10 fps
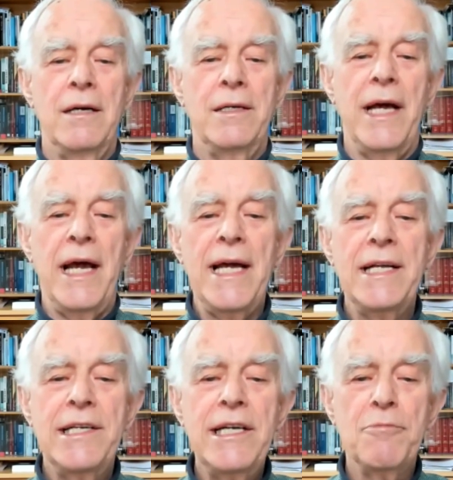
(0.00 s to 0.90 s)
the
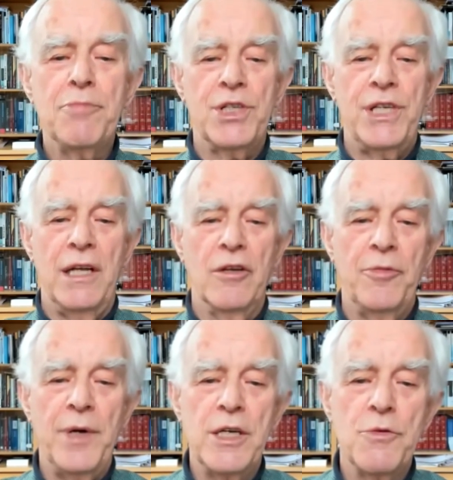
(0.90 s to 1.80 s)
18% of
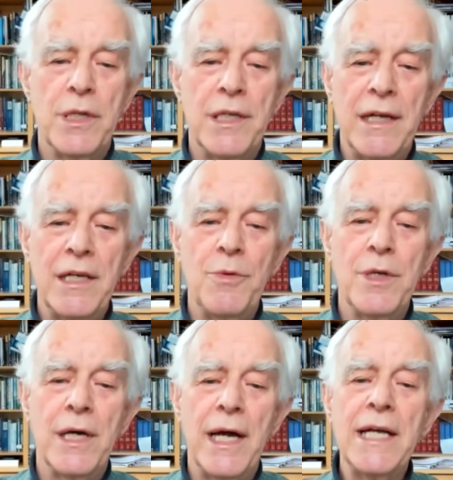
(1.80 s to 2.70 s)
patients with an ND with
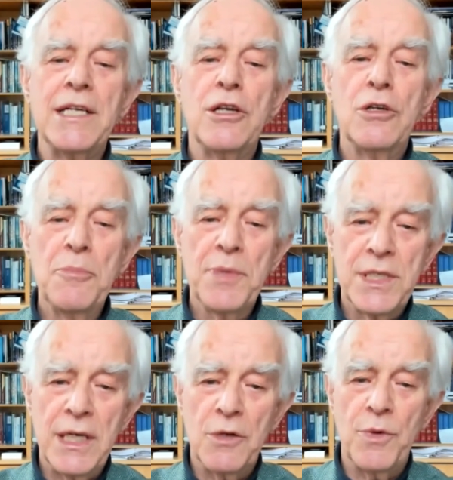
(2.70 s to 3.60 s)
the
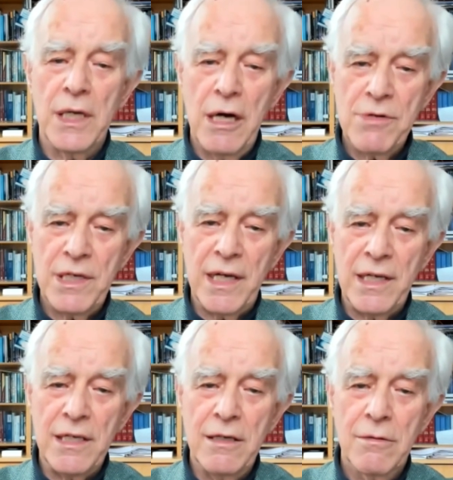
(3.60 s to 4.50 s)
82% without an
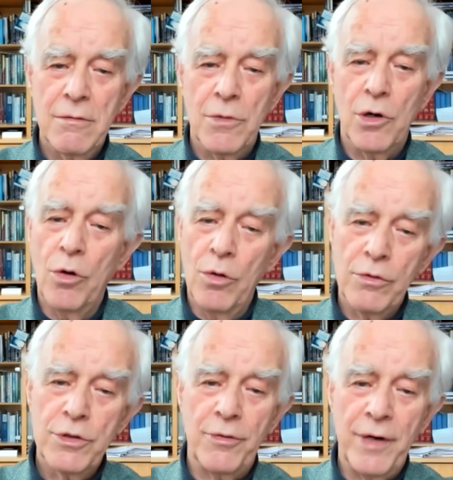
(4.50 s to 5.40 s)
ND, all
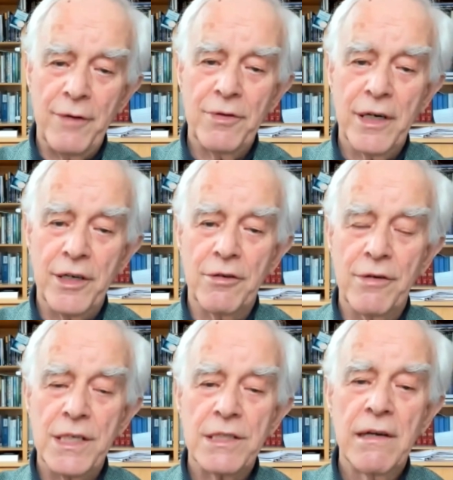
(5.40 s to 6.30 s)
survived cardiac
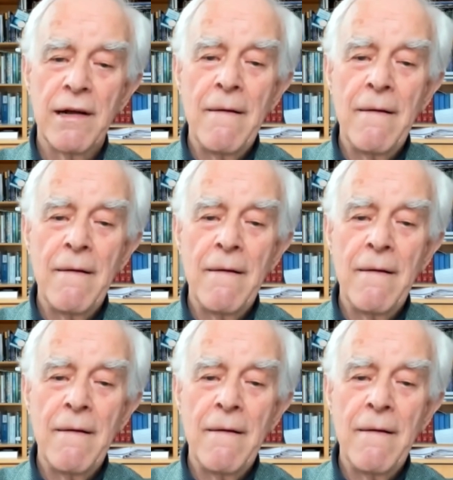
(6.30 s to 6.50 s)
arrest.